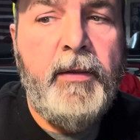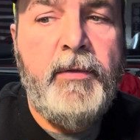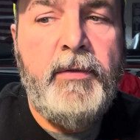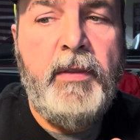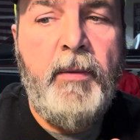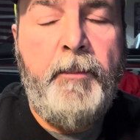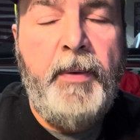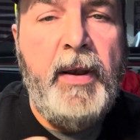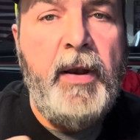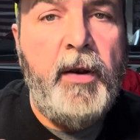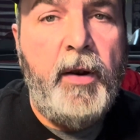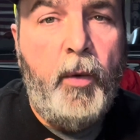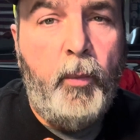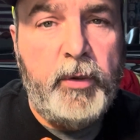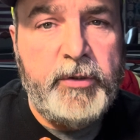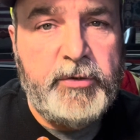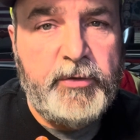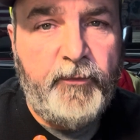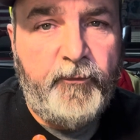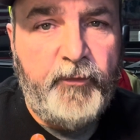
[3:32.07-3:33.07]
depending on
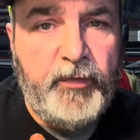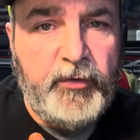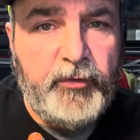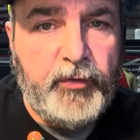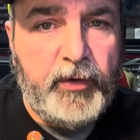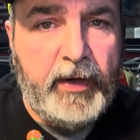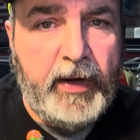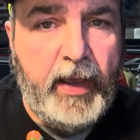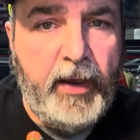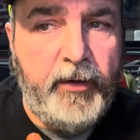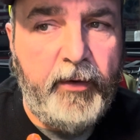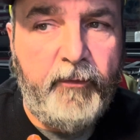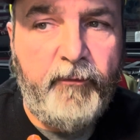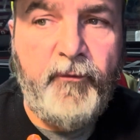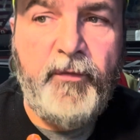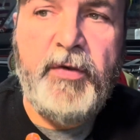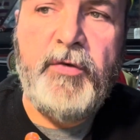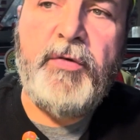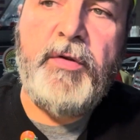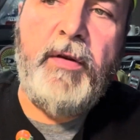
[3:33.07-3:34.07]
what you're fishing and how you're
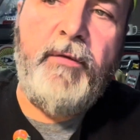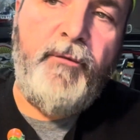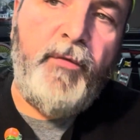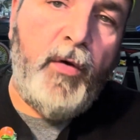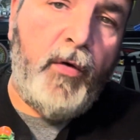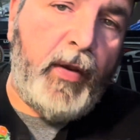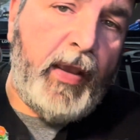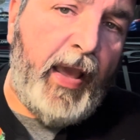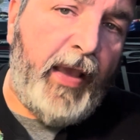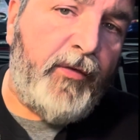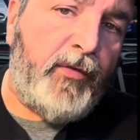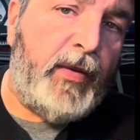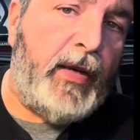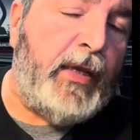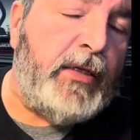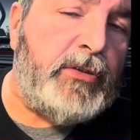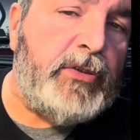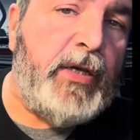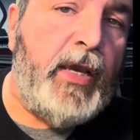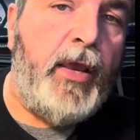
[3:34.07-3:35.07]
fishing, if you're casting
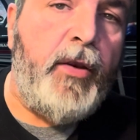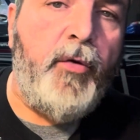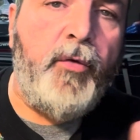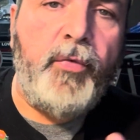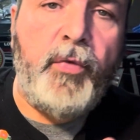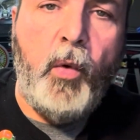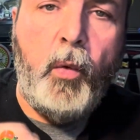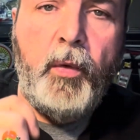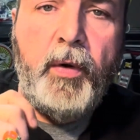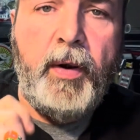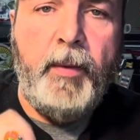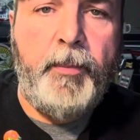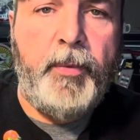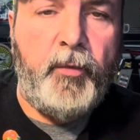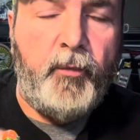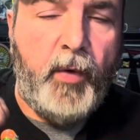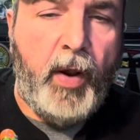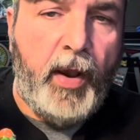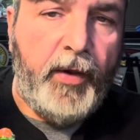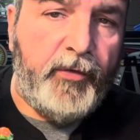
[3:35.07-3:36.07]
that jig and you're throwing it up
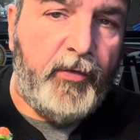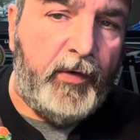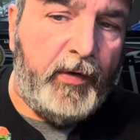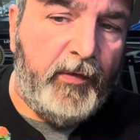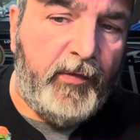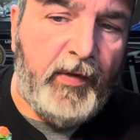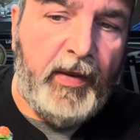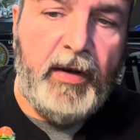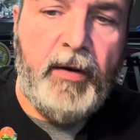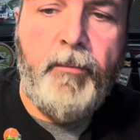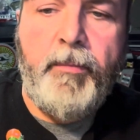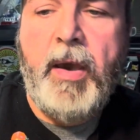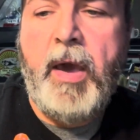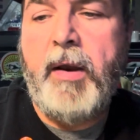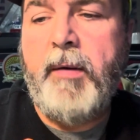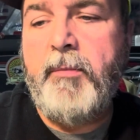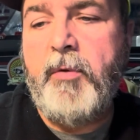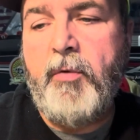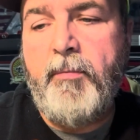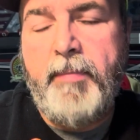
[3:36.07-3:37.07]
in rocks and it's hitting the
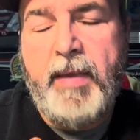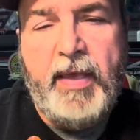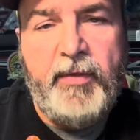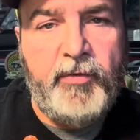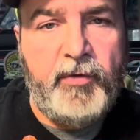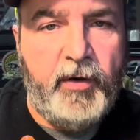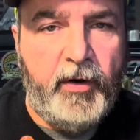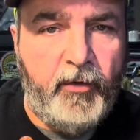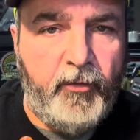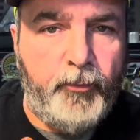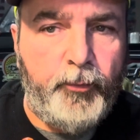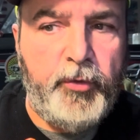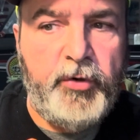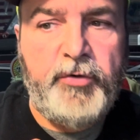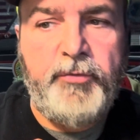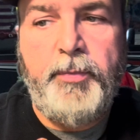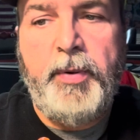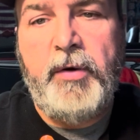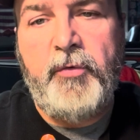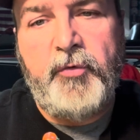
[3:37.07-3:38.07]
bottom, you're bouncing off
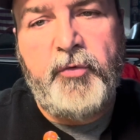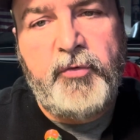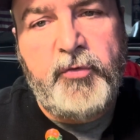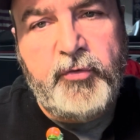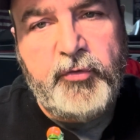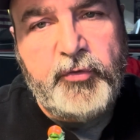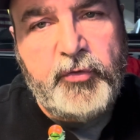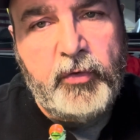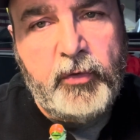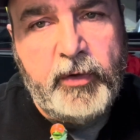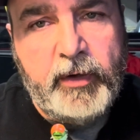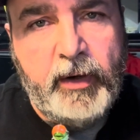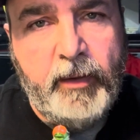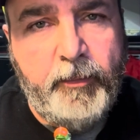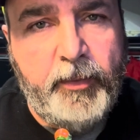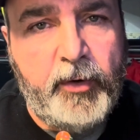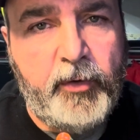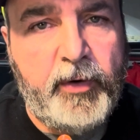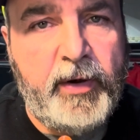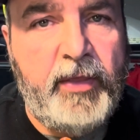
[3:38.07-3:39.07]
bridge pillars, you're shooting it
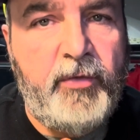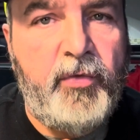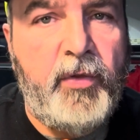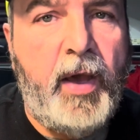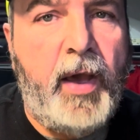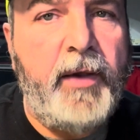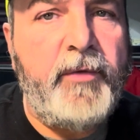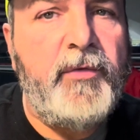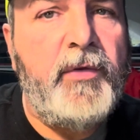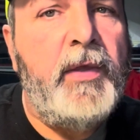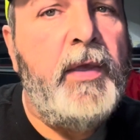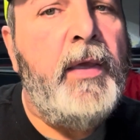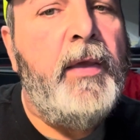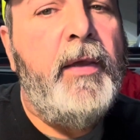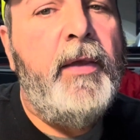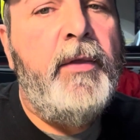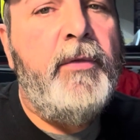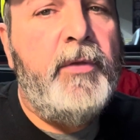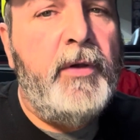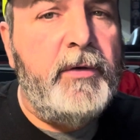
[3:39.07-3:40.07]
up underneath docks,
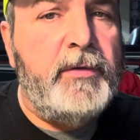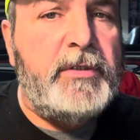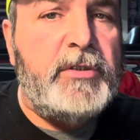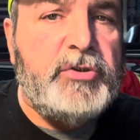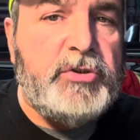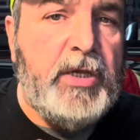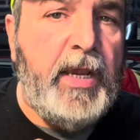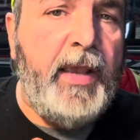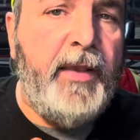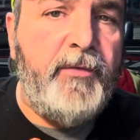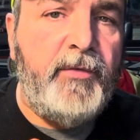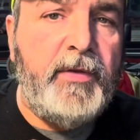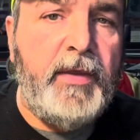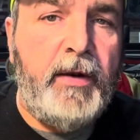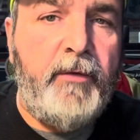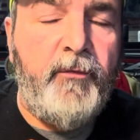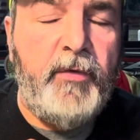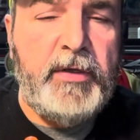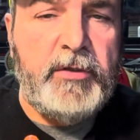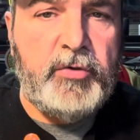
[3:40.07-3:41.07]
there's a chance
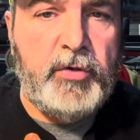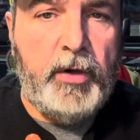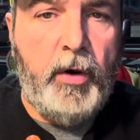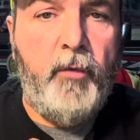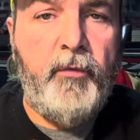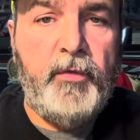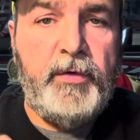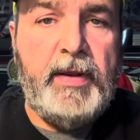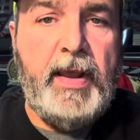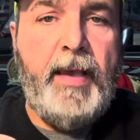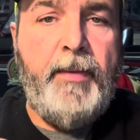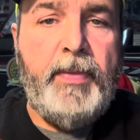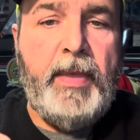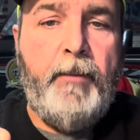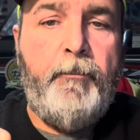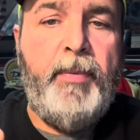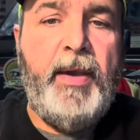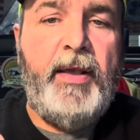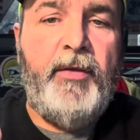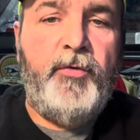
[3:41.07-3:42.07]
that eventually over time
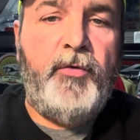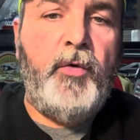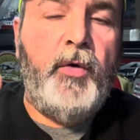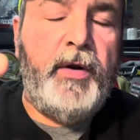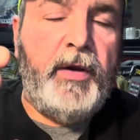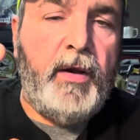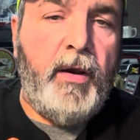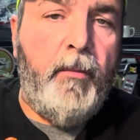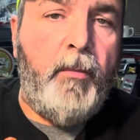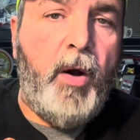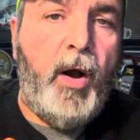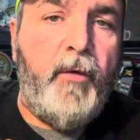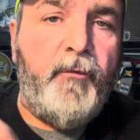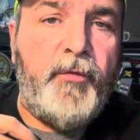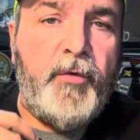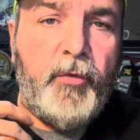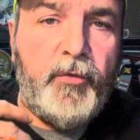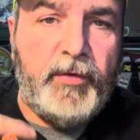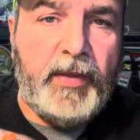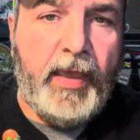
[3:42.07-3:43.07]
that paint's going to come off
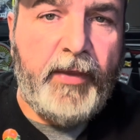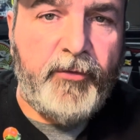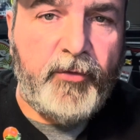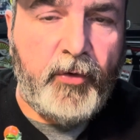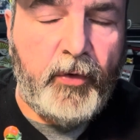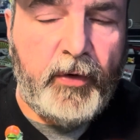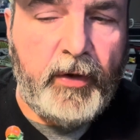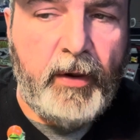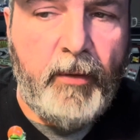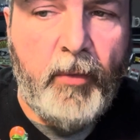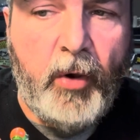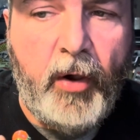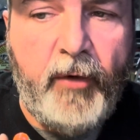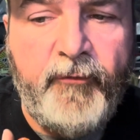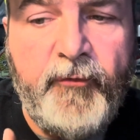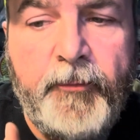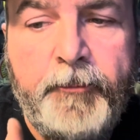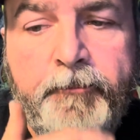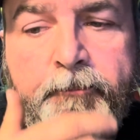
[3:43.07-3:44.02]
and those eyes are going to come off.